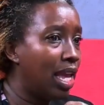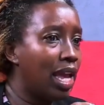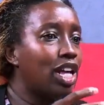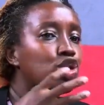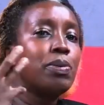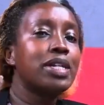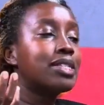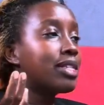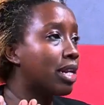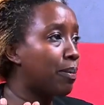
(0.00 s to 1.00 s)
and to make
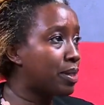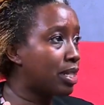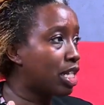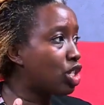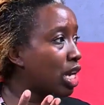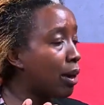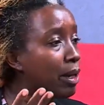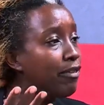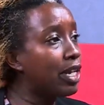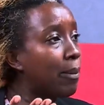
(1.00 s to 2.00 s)
syrups that can
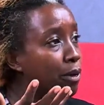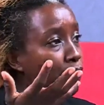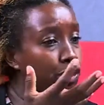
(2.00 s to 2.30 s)
be available